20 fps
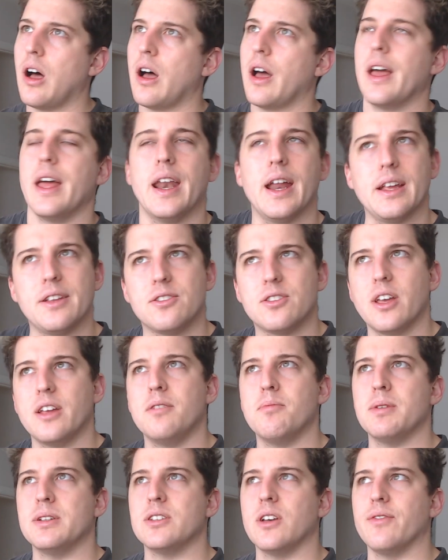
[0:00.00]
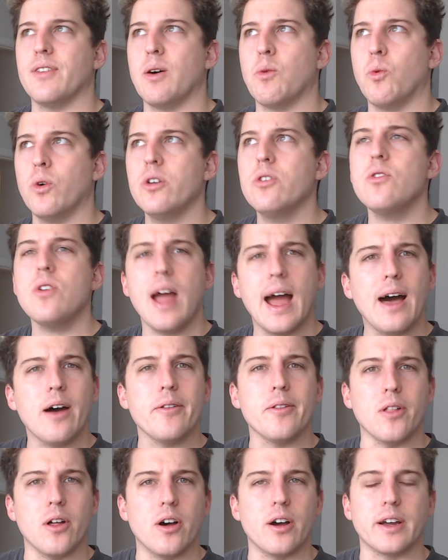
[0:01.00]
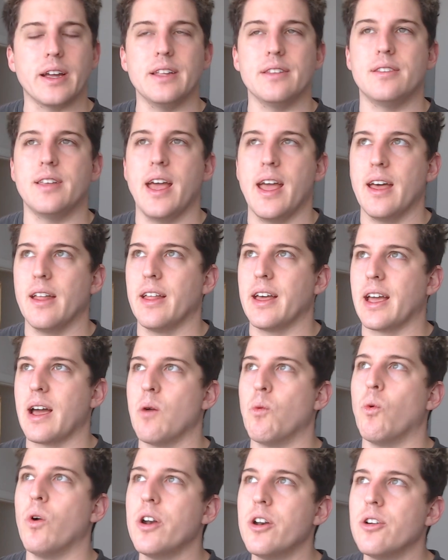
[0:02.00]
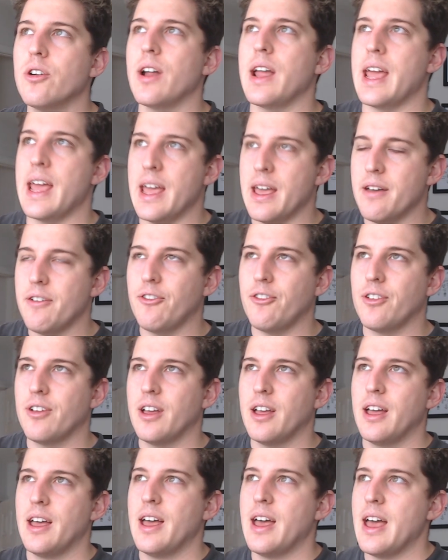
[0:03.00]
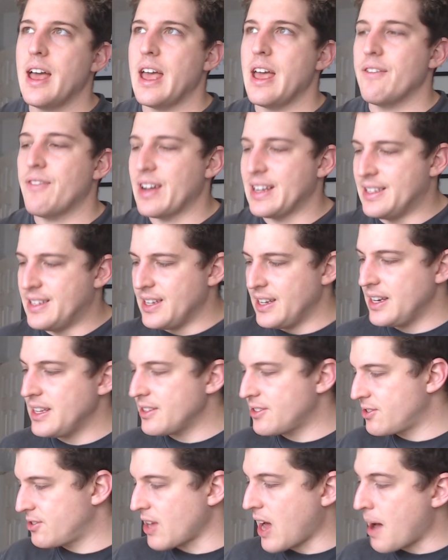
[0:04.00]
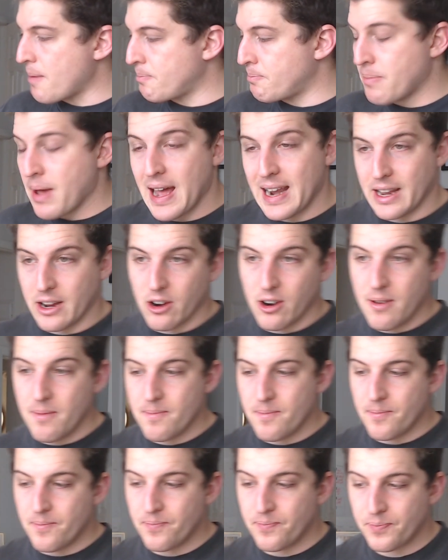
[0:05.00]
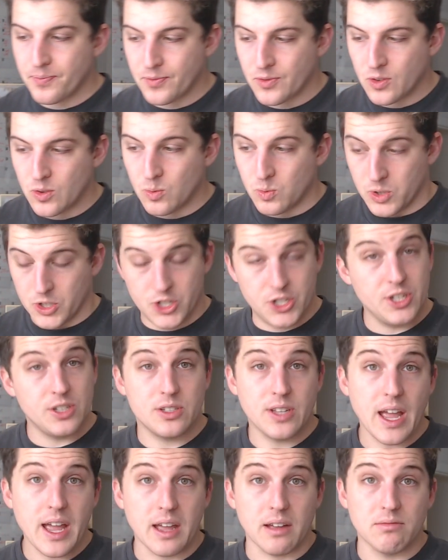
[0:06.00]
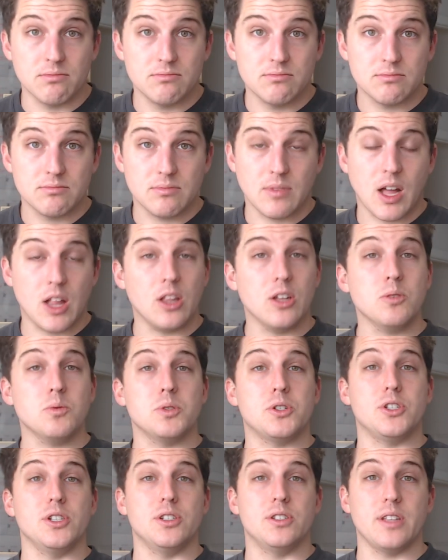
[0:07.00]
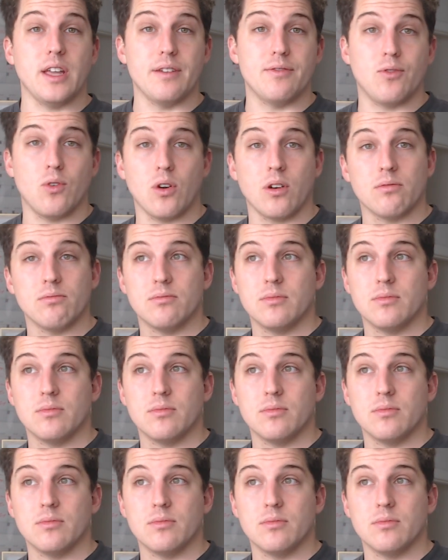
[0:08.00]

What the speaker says: And I said to myself, I wonder how long it takes. Like, I wonder if I didn't stop petting her, would she stay? How long would she stay for?